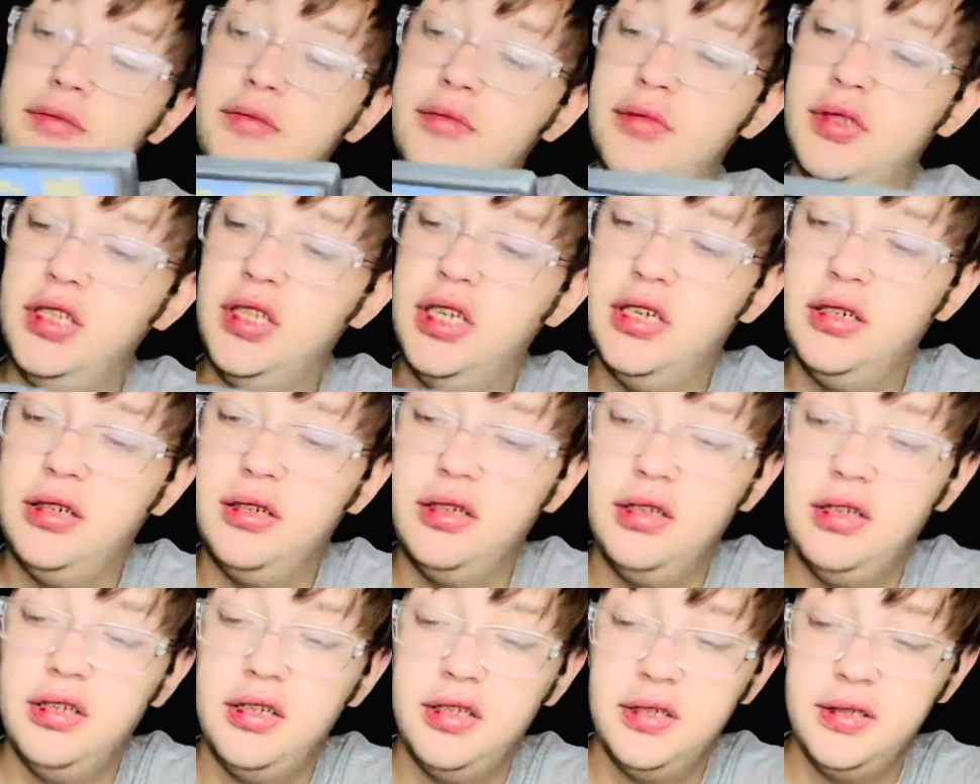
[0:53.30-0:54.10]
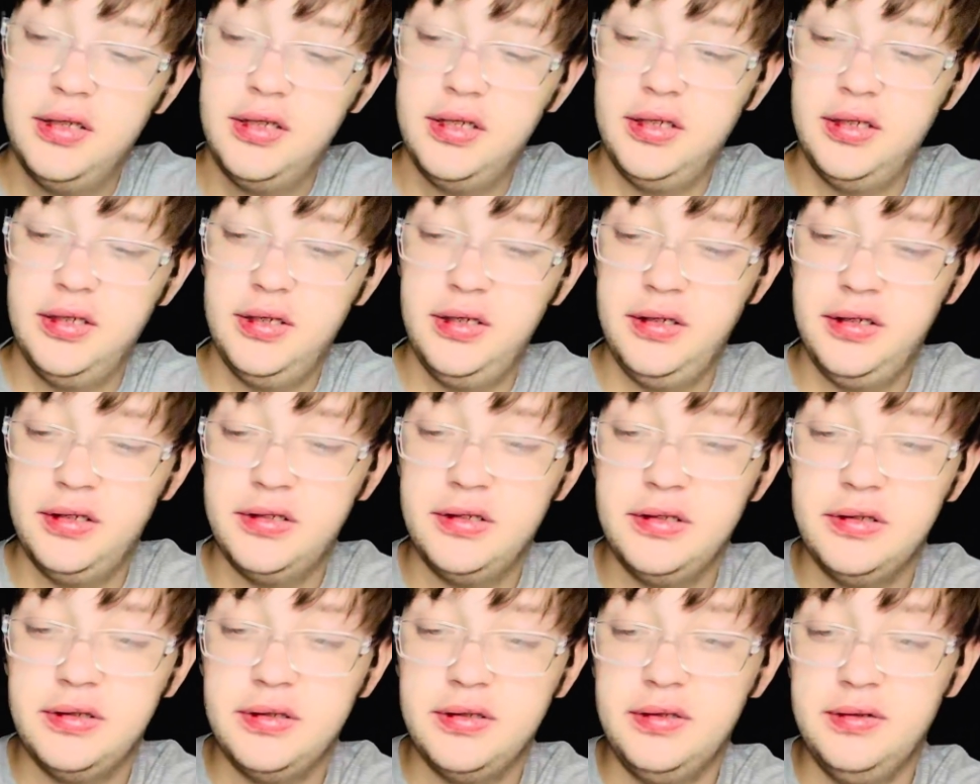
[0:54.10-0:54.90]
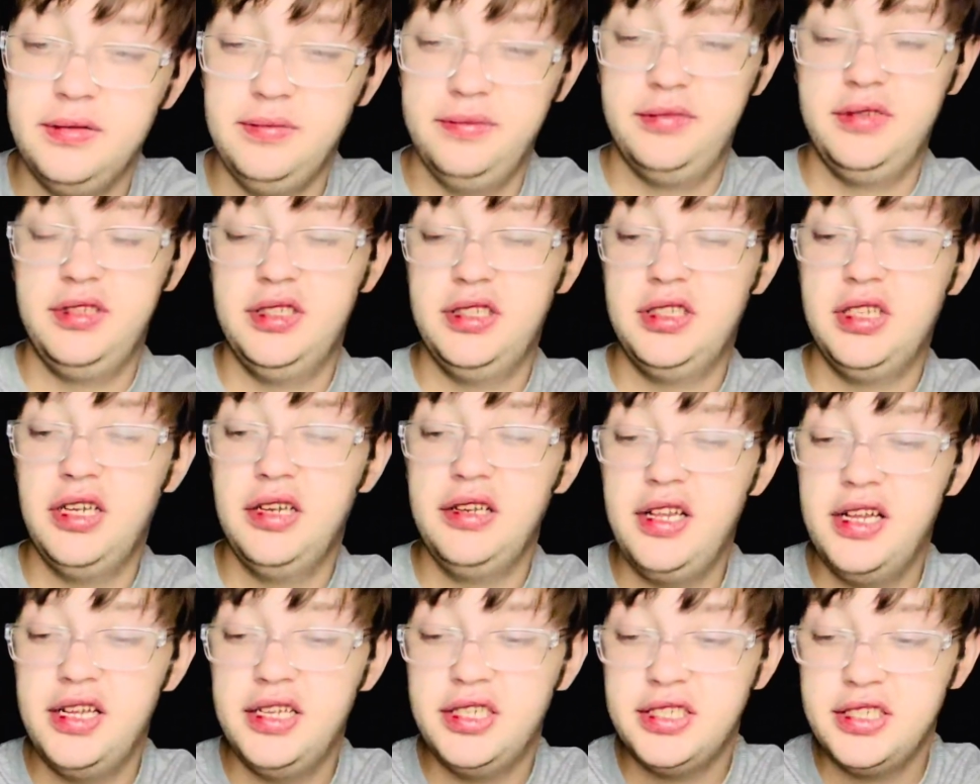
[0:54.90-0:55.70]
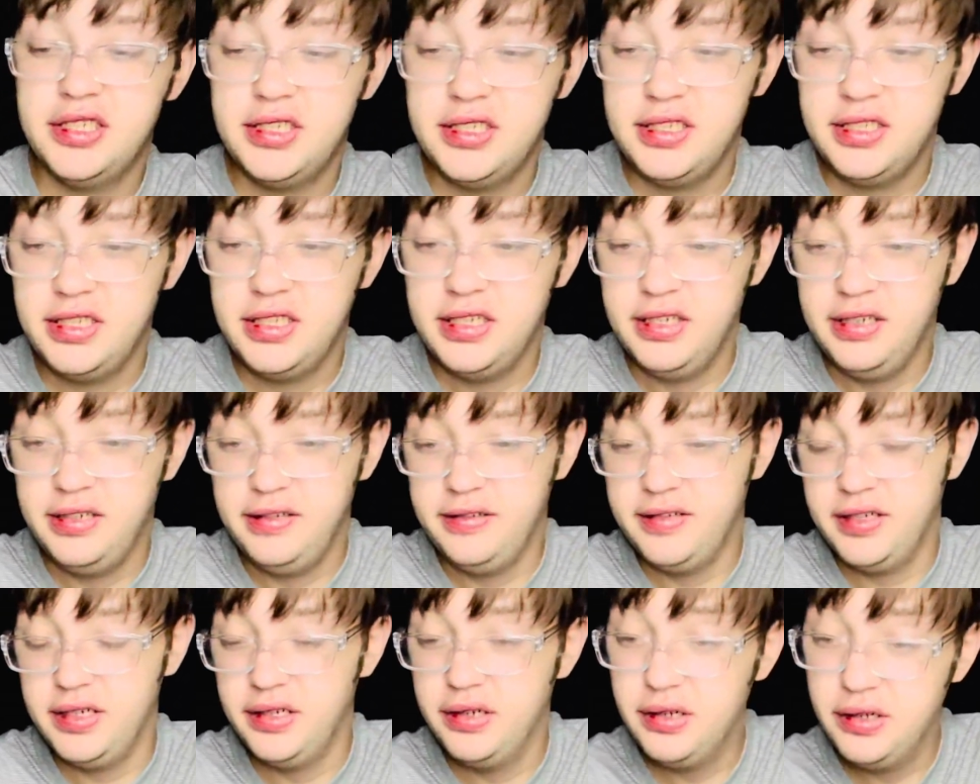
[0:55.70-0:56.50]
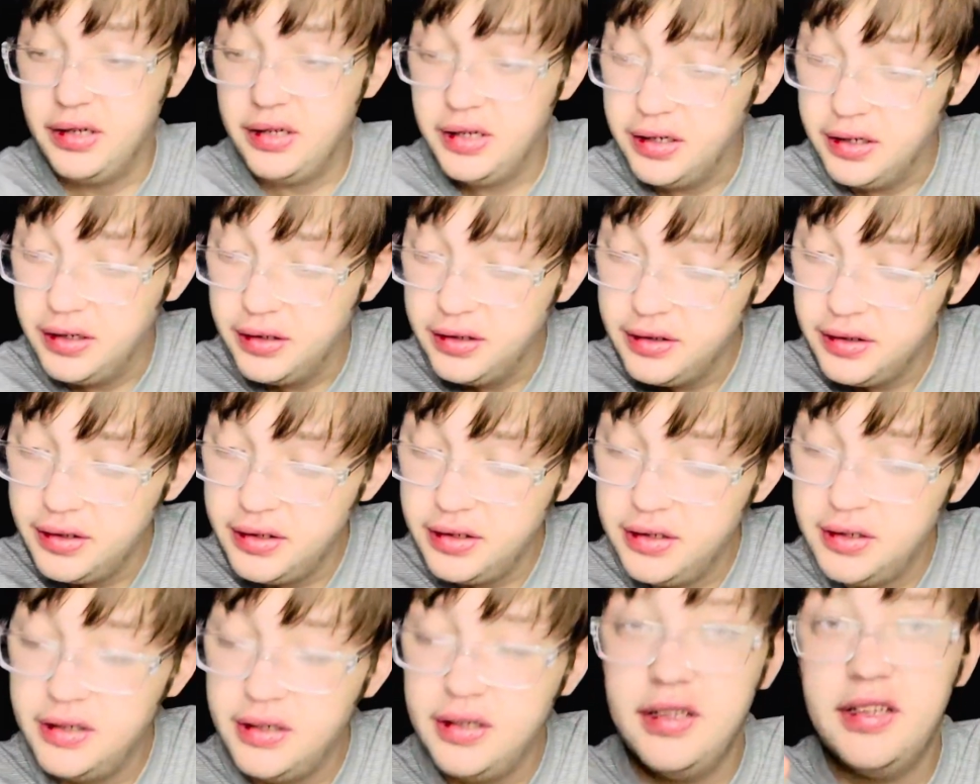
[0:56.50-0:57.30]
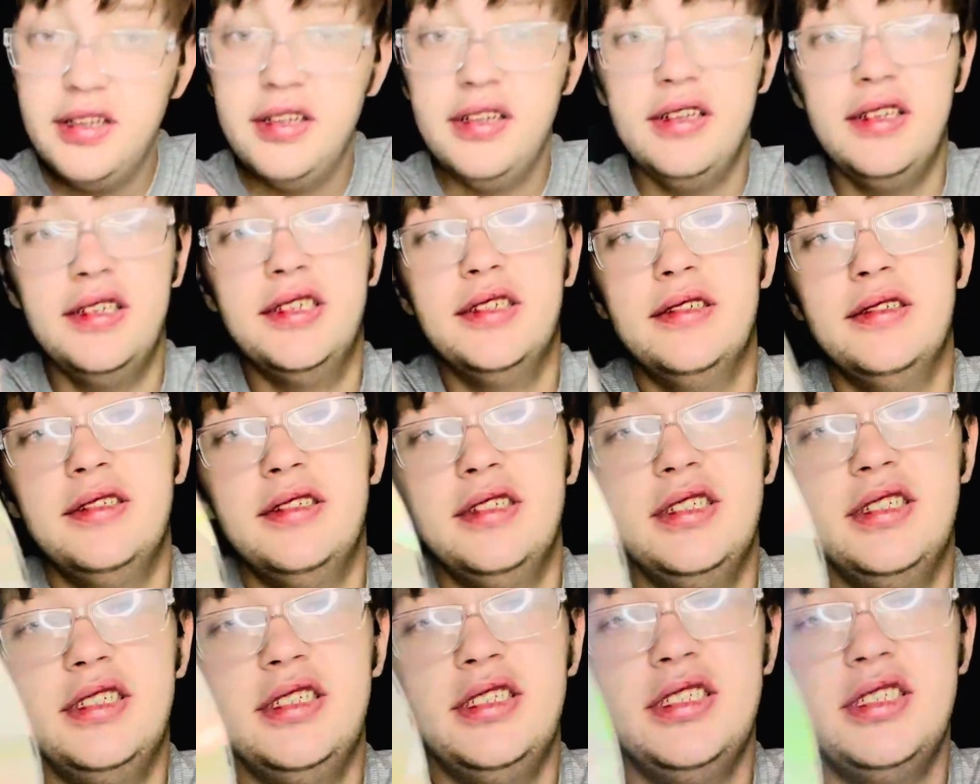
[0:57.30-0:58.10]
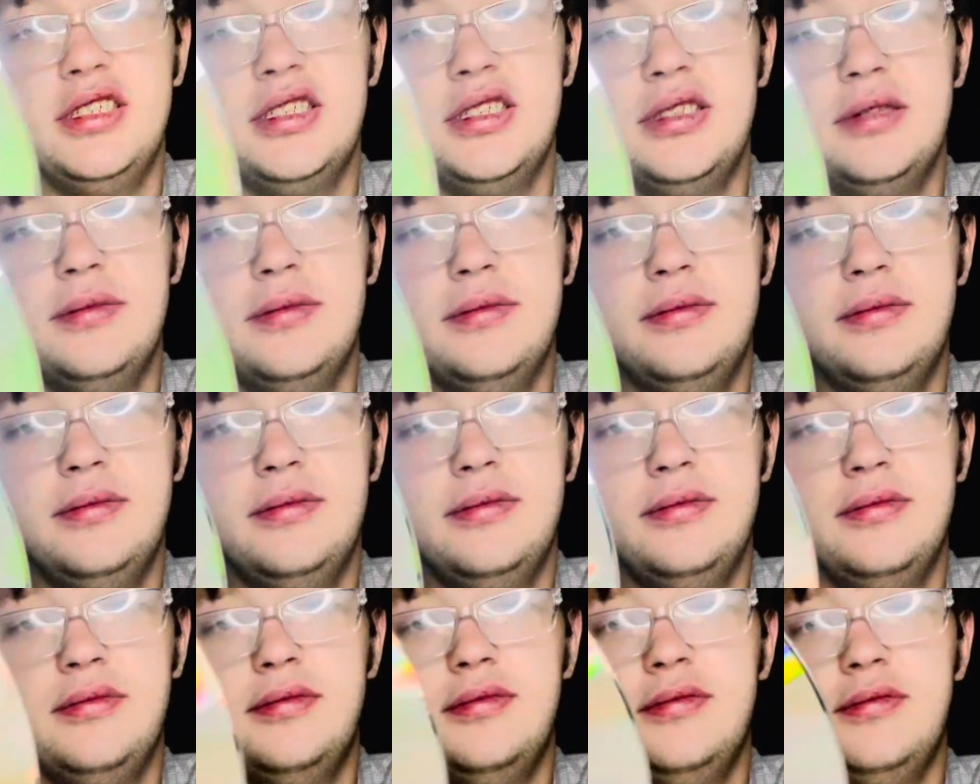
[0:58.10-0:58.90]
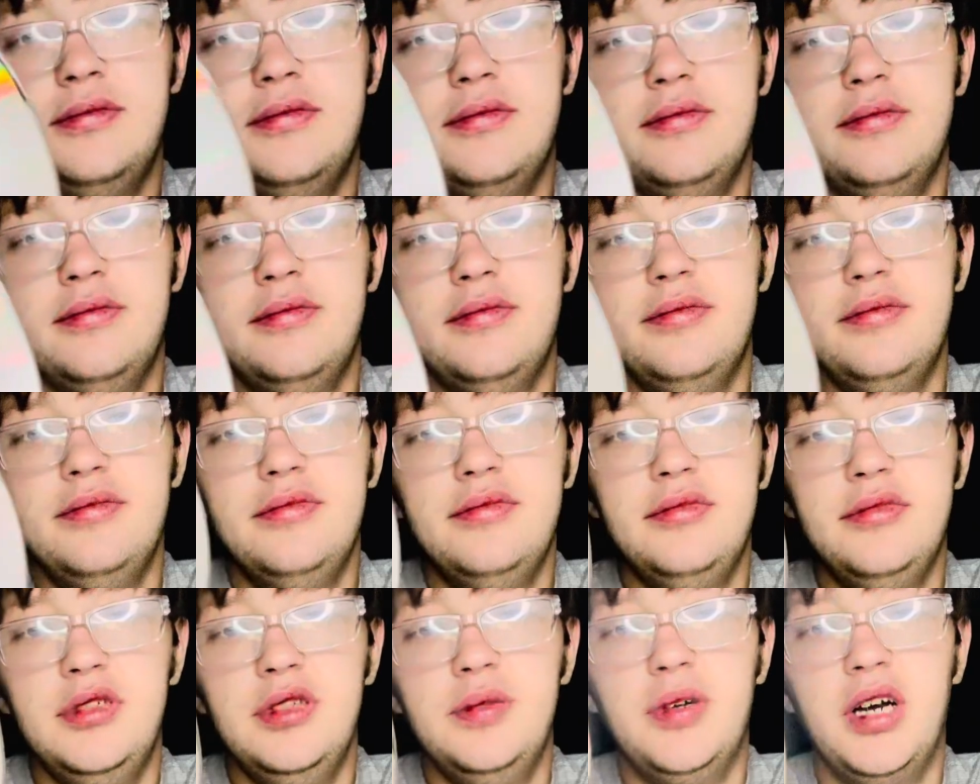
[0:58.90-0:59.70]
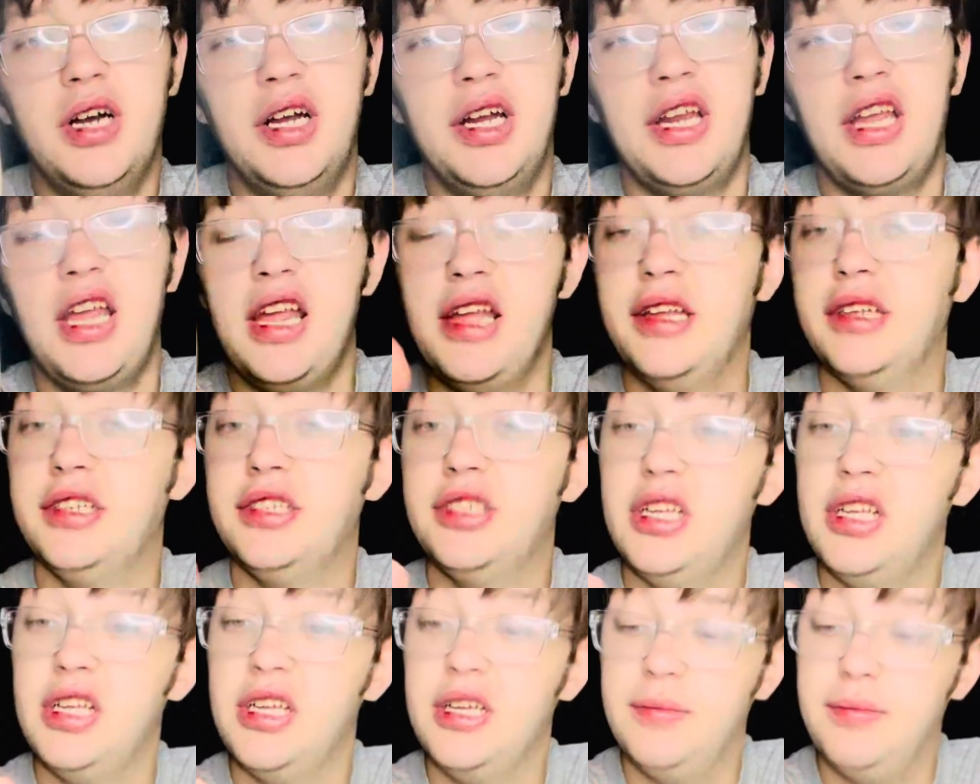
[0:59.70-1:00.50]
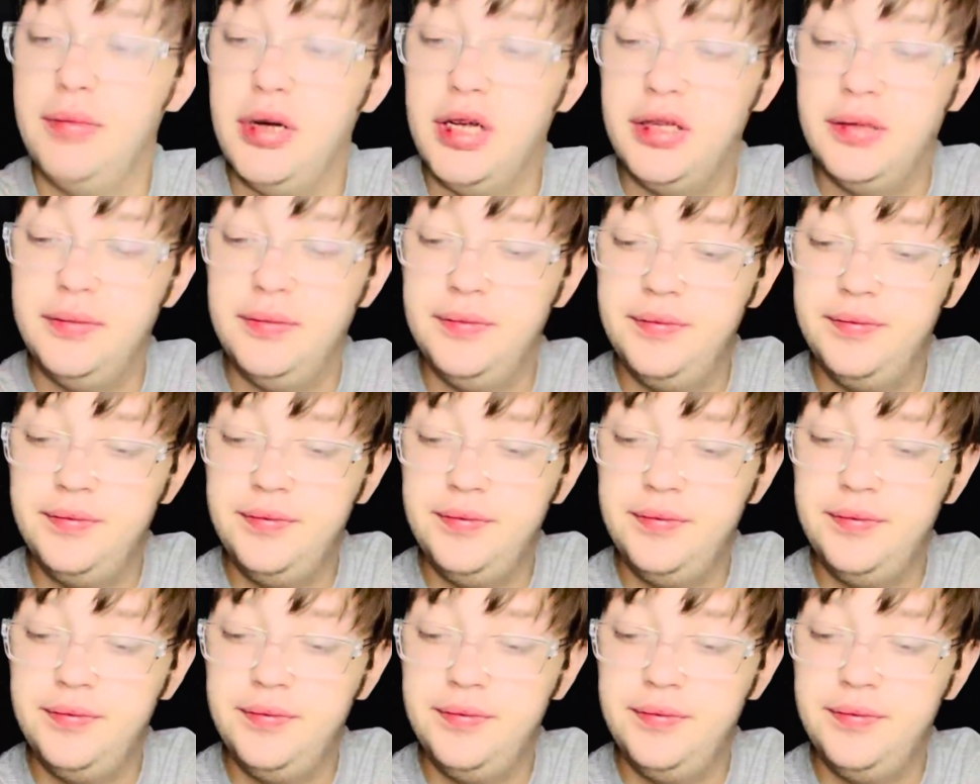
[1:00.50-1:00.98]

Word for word: Yeah. I don't know. The disc is good. And this. You probably can't see it, but